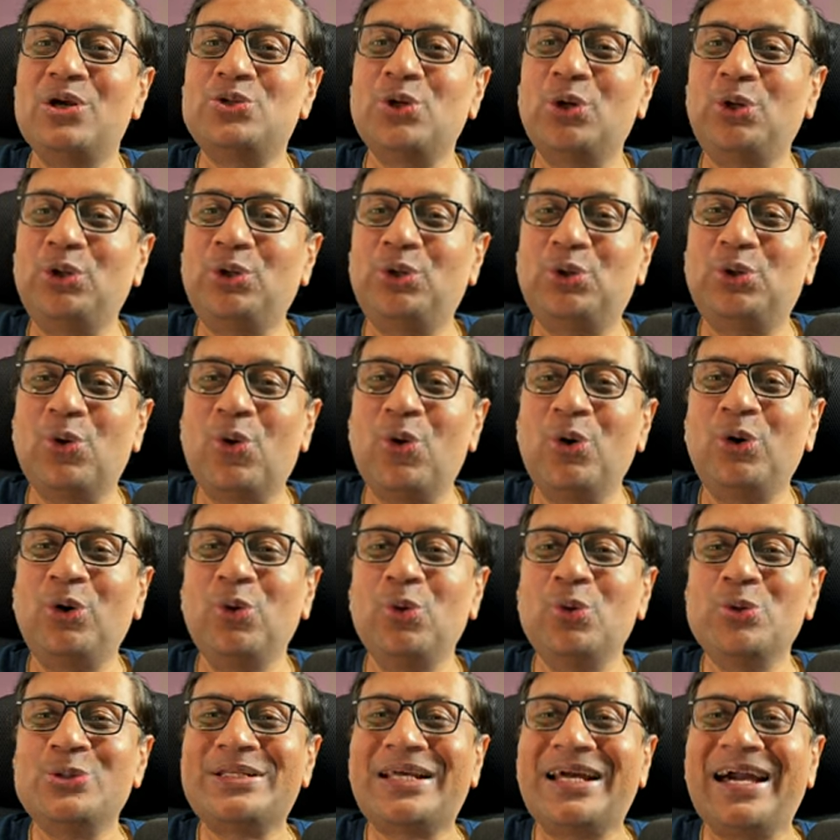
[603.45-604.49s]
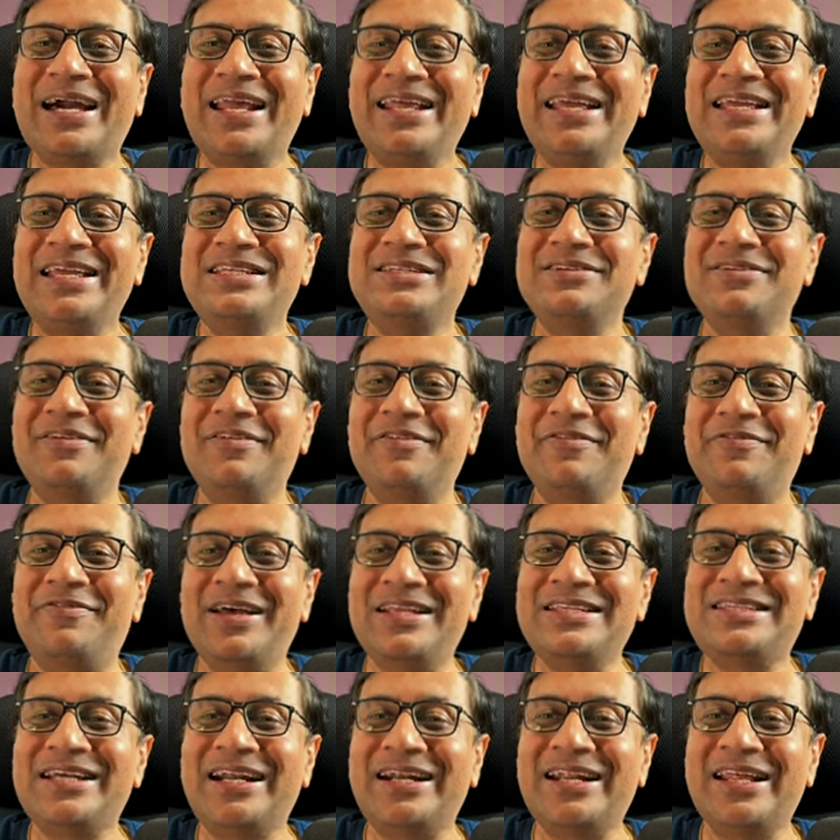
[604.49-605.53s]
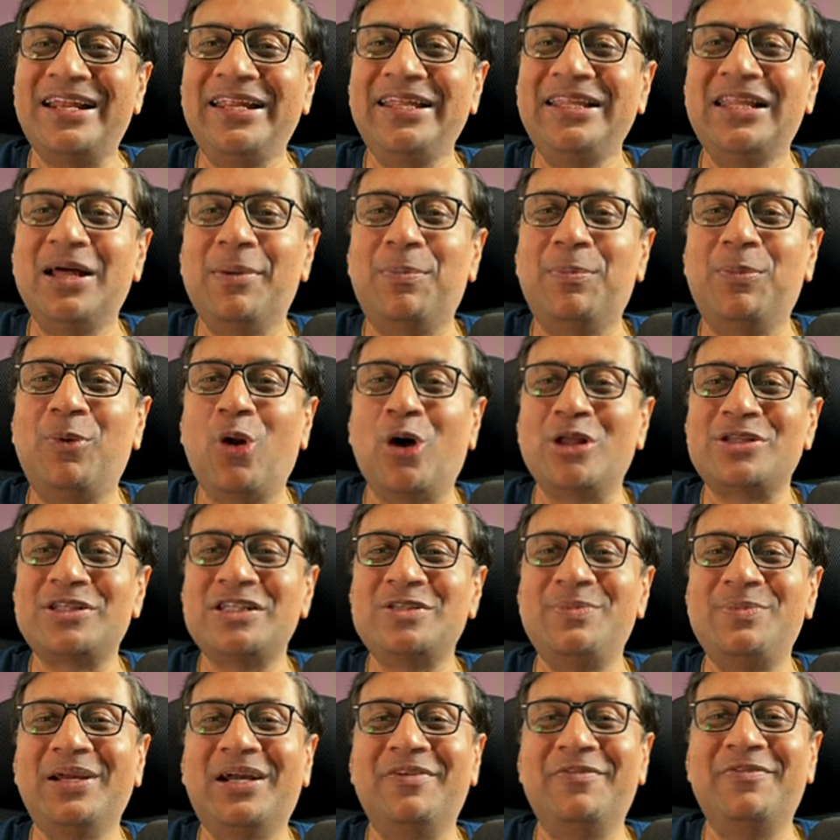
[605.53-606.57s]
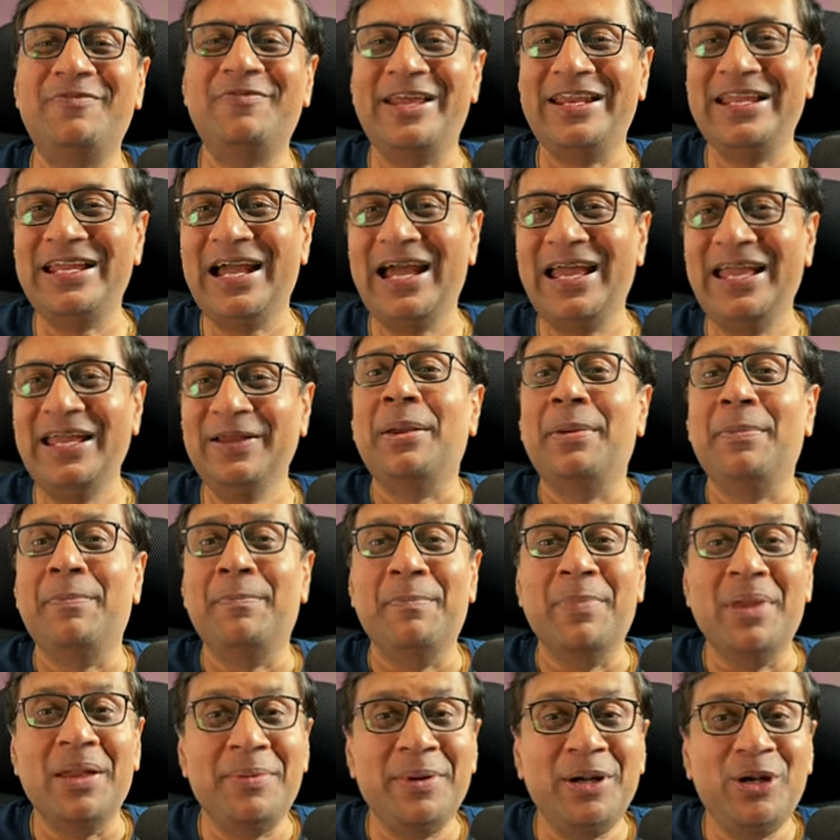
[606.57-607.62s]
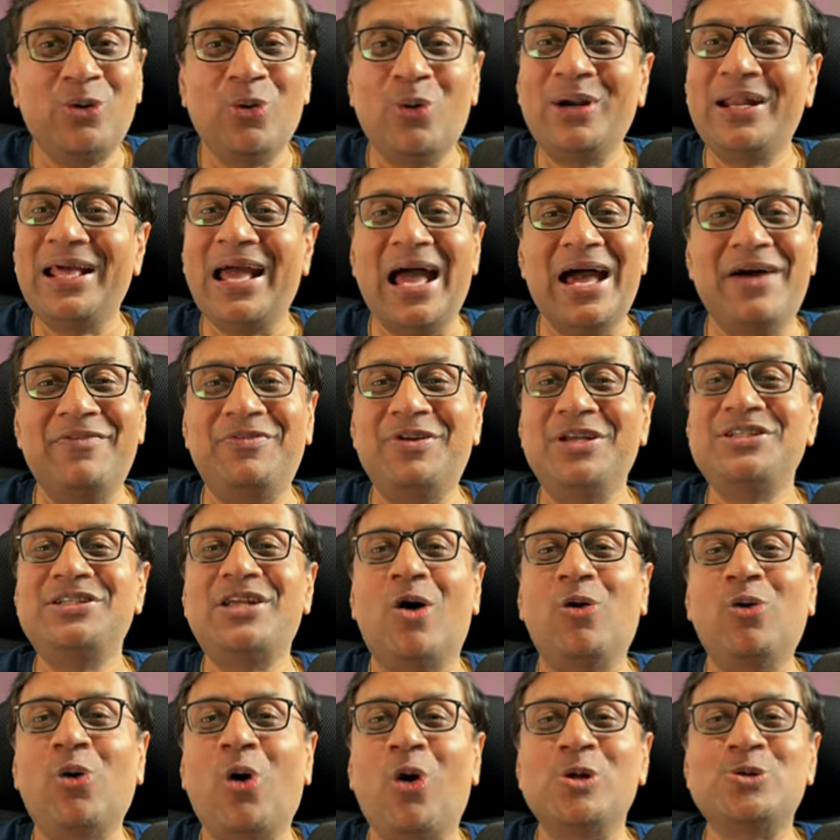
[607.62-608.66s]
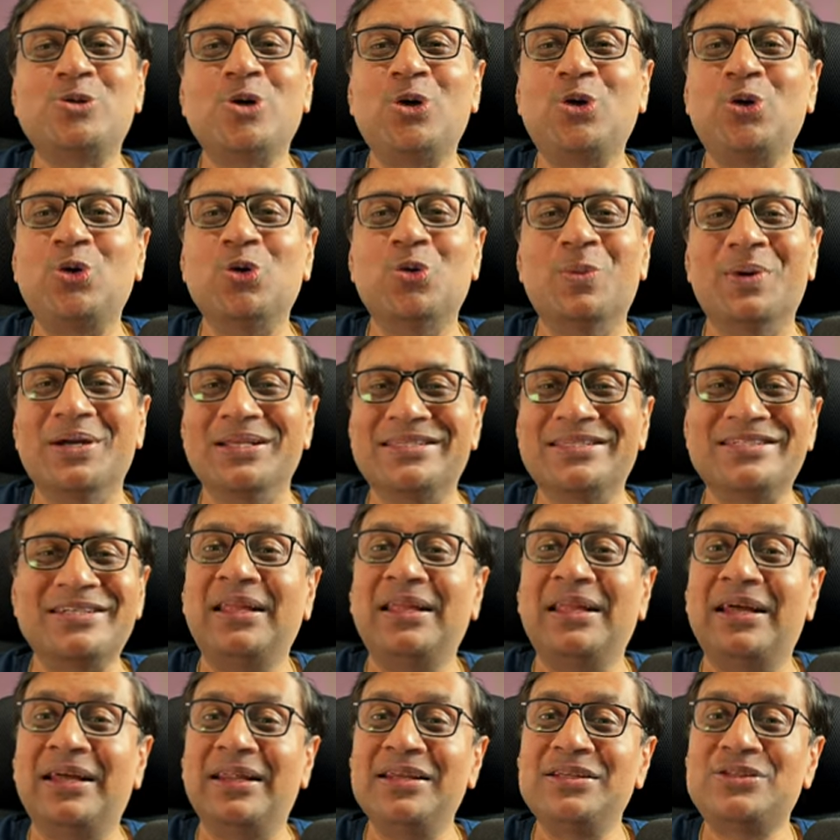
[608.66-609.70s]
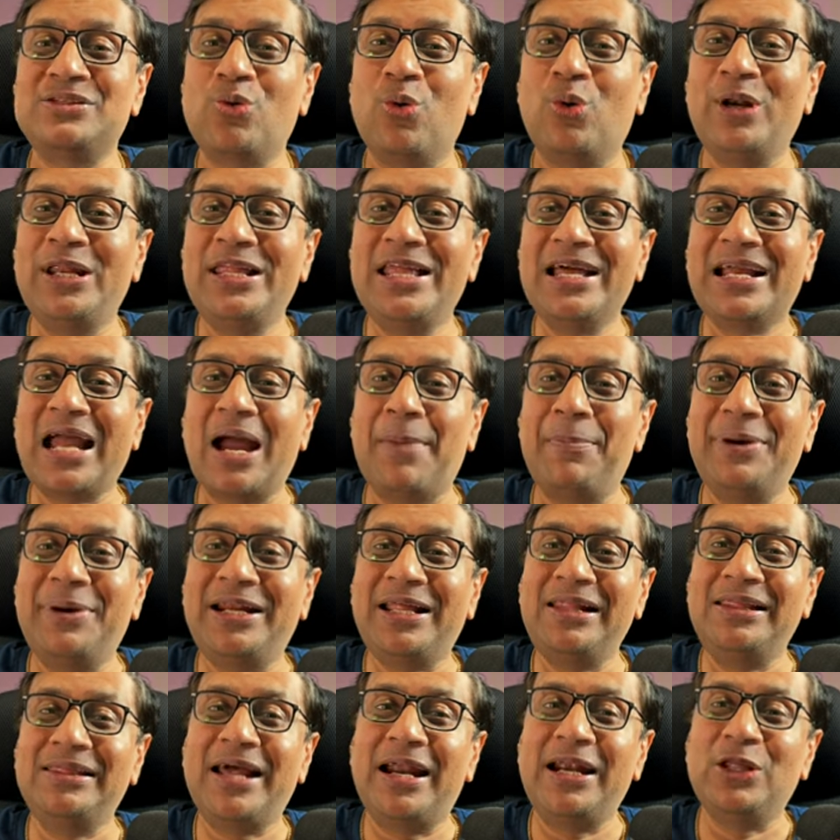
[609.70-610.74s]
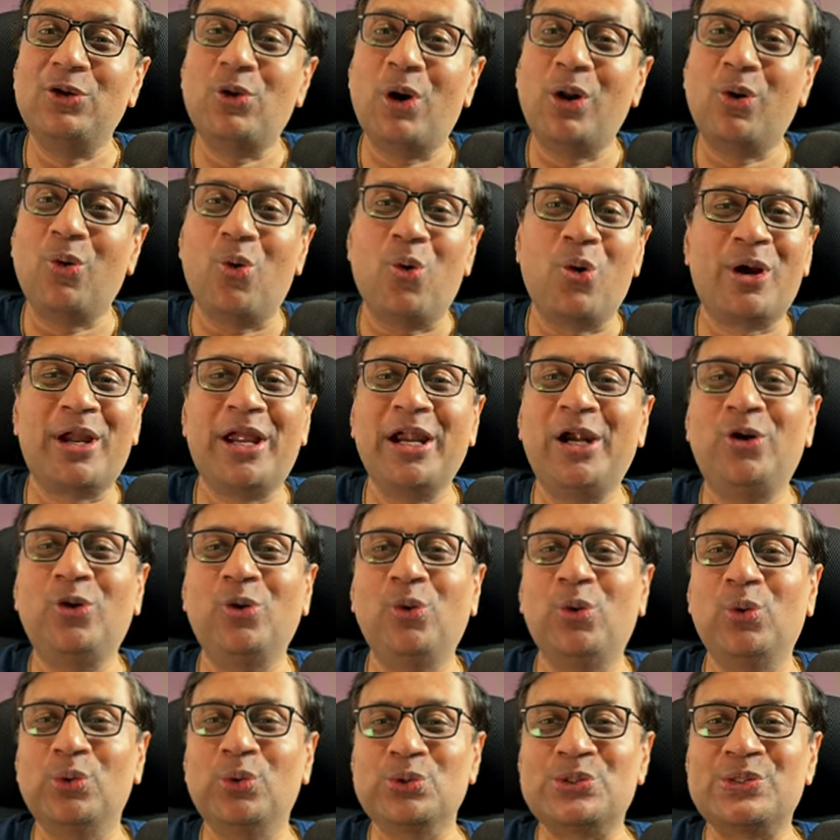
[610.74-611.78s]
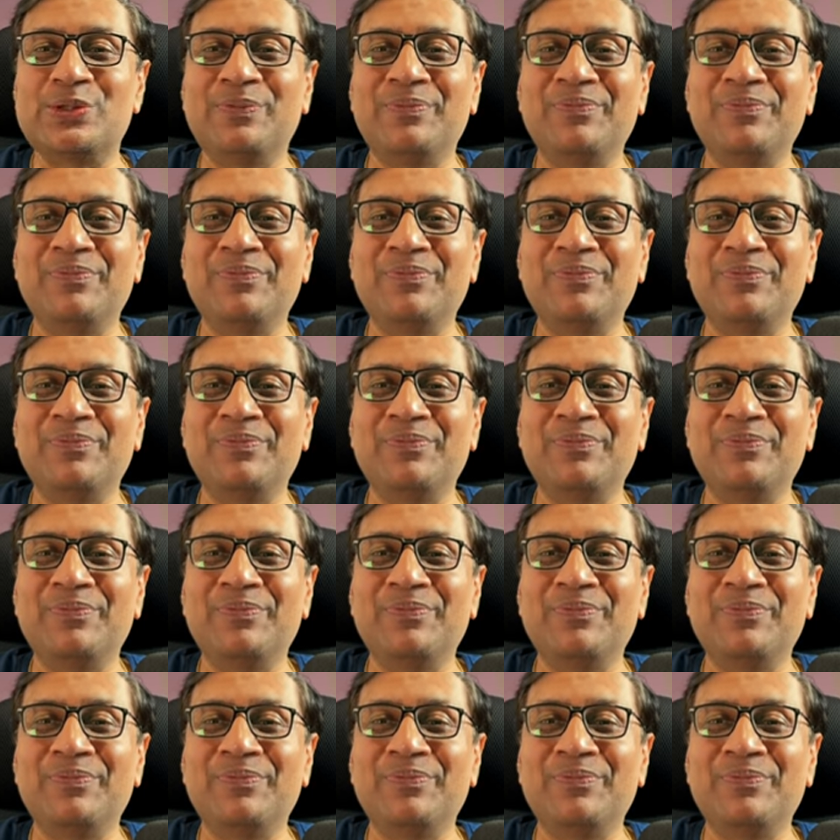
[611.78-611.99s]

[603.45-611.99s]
So don't lose courage when suddenly the losses become very high. Maybe don't average down also too much. Risk only the capital that you are okay to lose.